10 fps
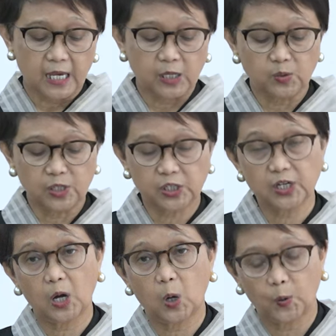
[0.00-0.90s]

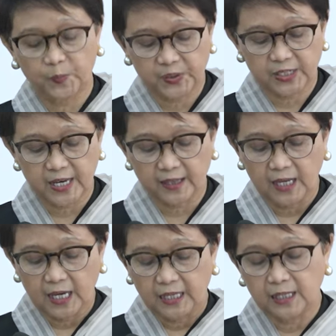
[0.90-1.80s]
Indonesia hopes that
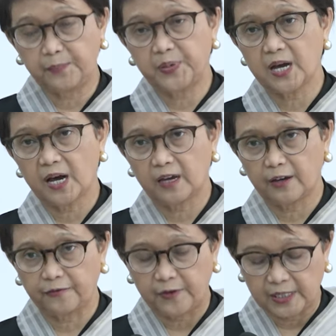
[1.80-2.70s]
the
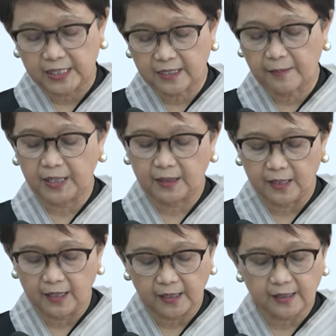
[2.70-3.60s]
PIF
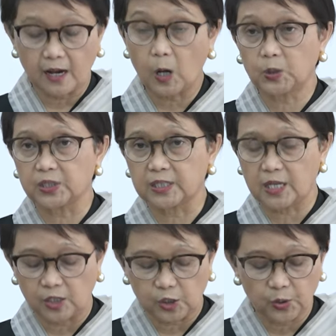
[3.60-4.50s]
summit next
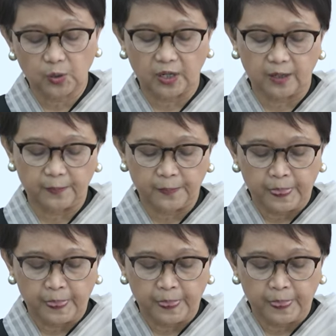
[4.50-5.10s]
August in Tonga,